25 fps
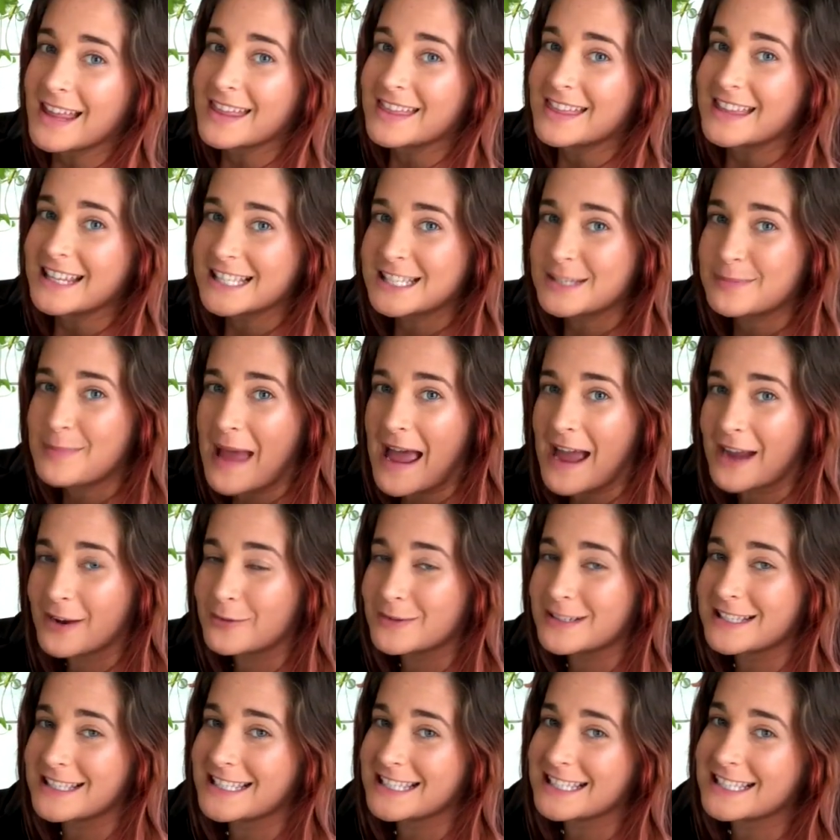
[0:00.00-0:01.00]
This bag
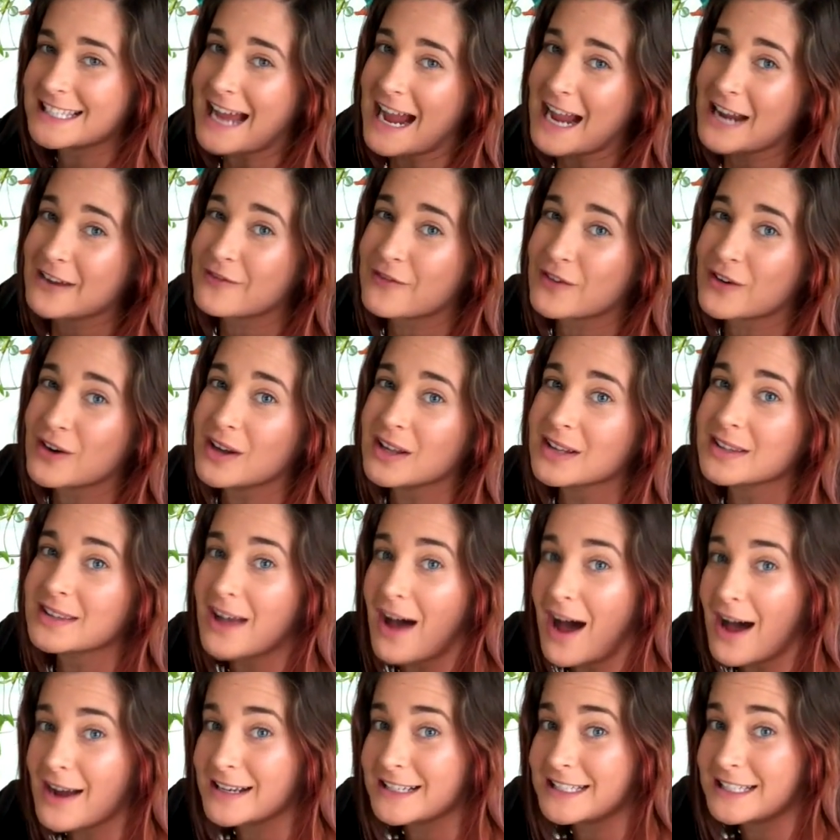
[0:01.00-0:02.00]
was designed for a
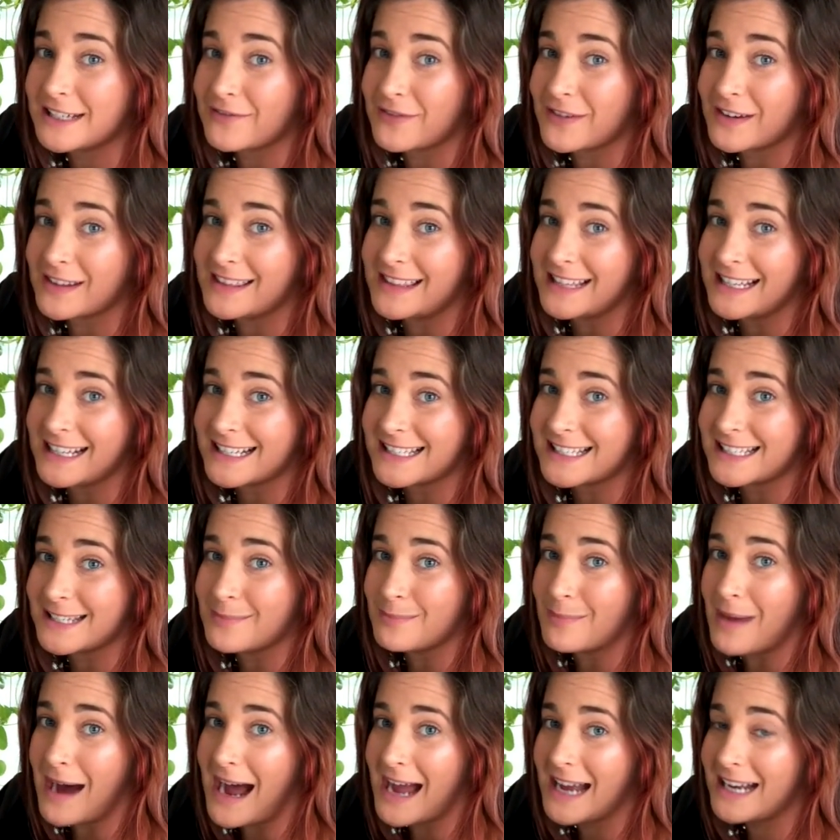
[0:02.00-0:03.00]
lot of different things
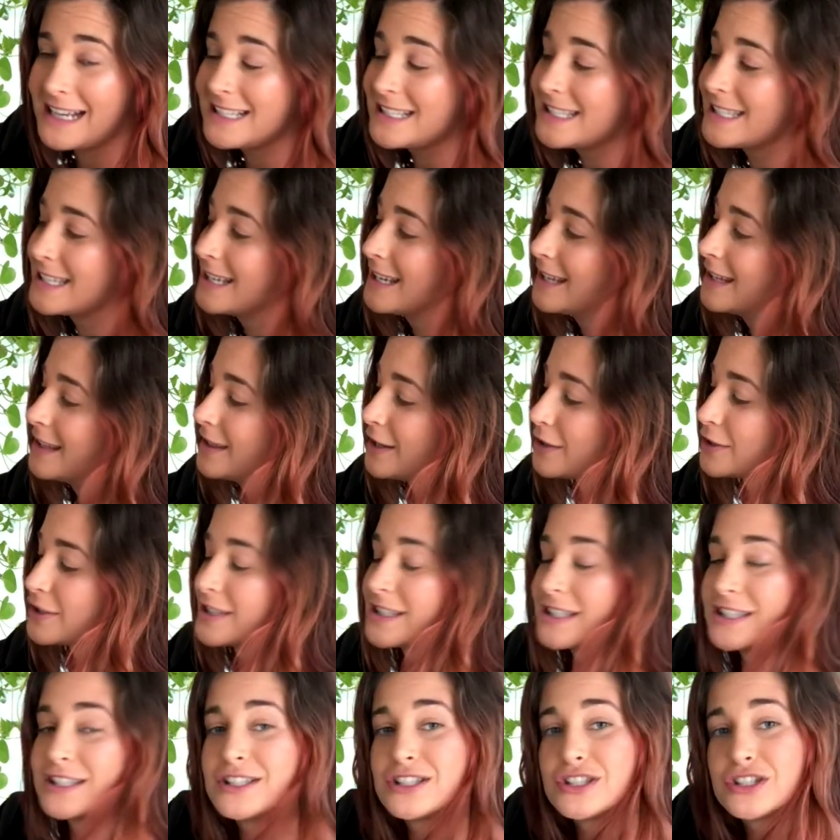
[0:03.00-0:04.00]
in mind.
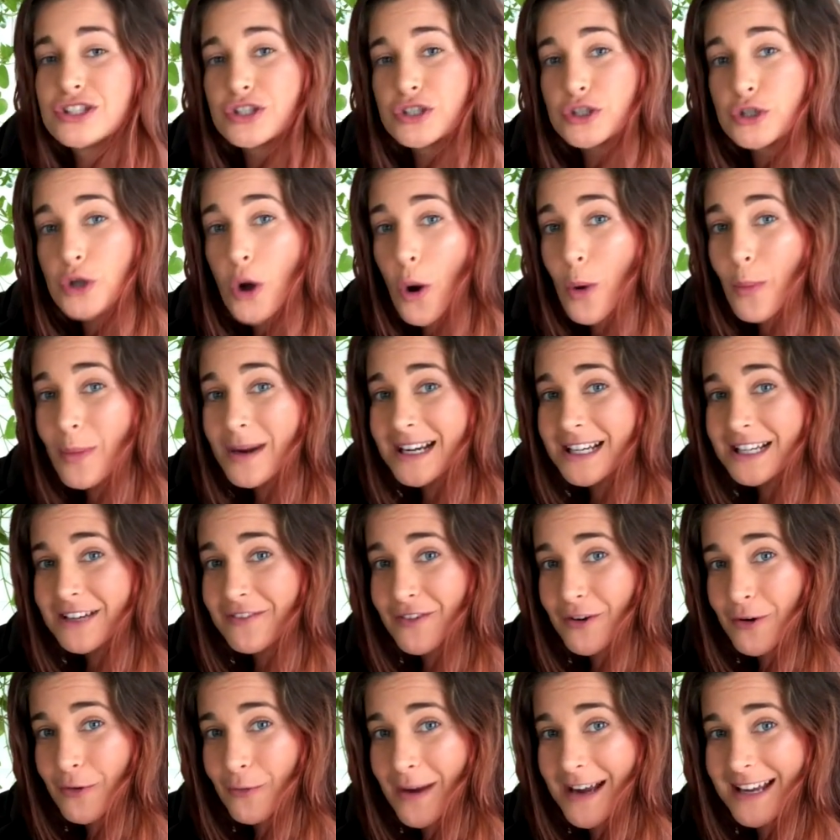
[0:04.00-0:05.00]
There's so many
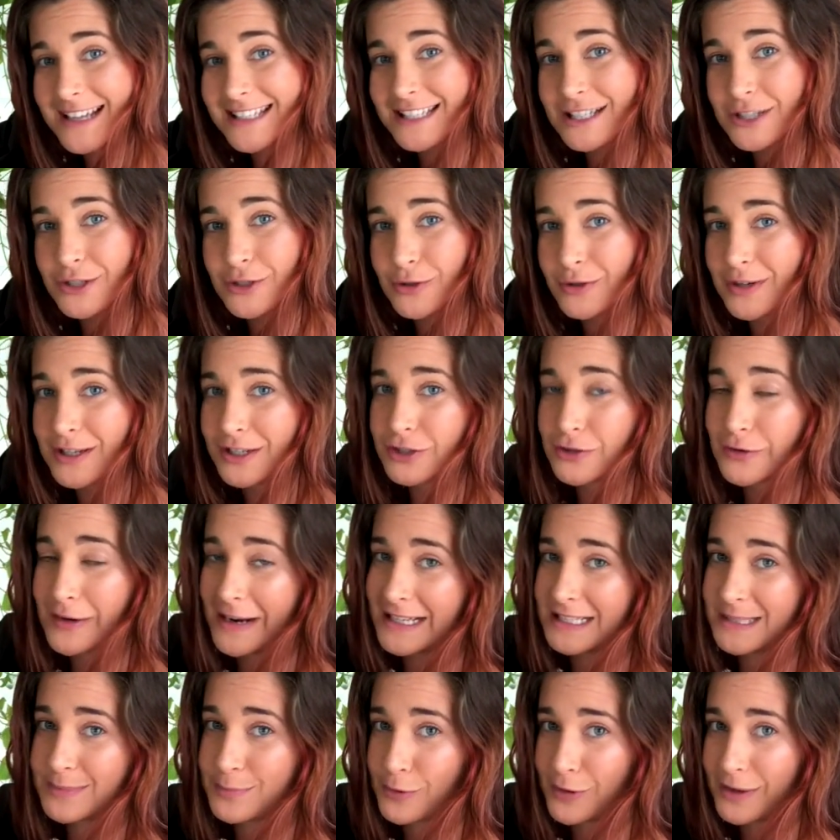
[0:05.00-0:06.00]
different ways that you can
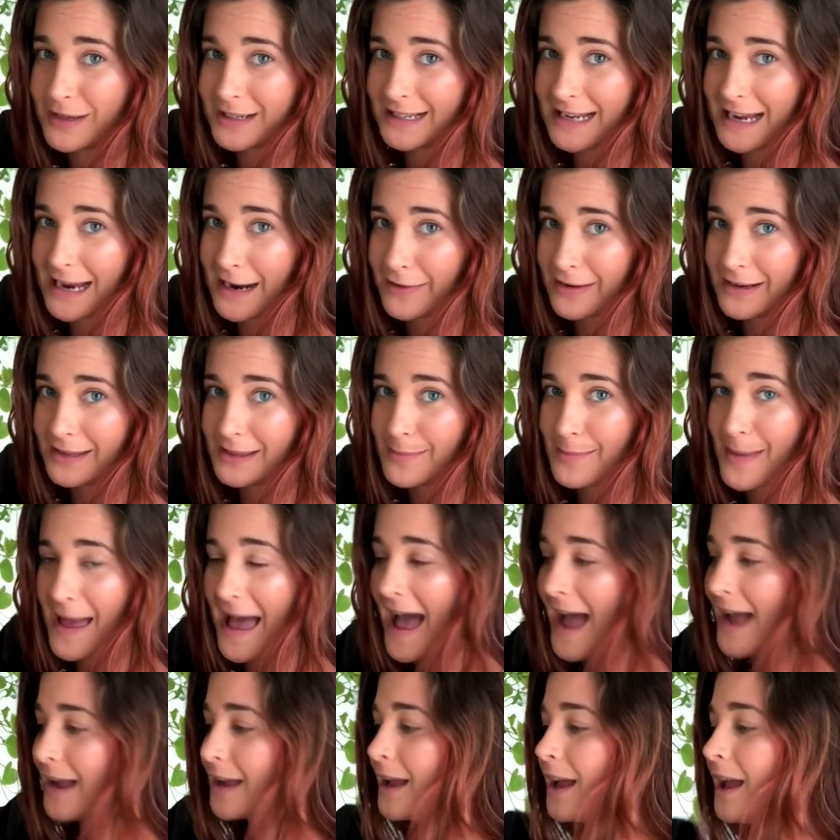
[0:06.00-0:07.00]
transport and carry the
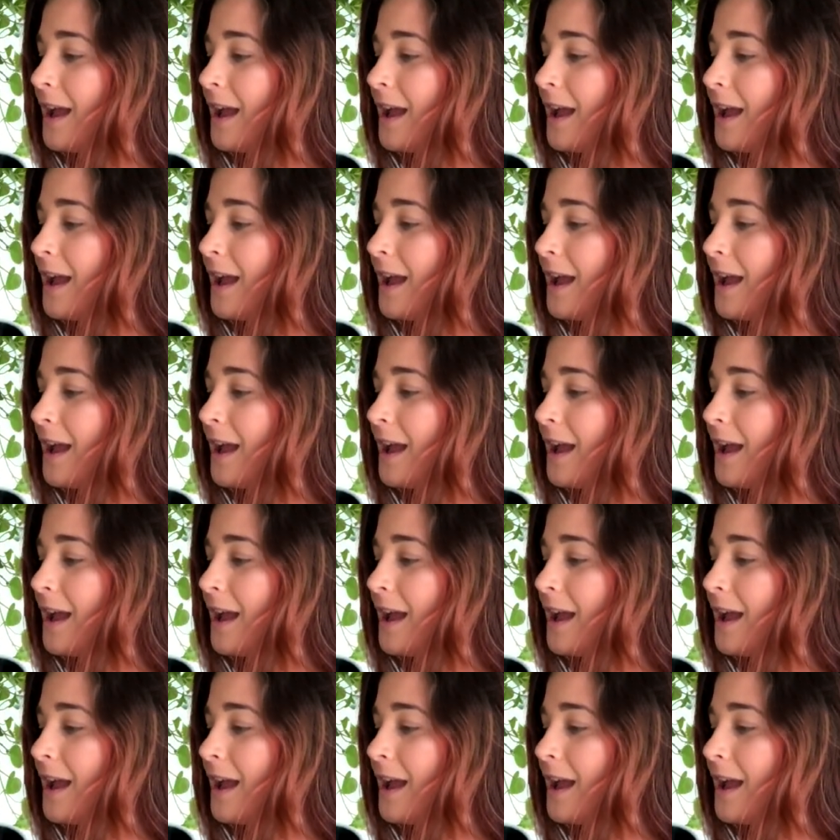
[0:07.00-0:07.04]
bag.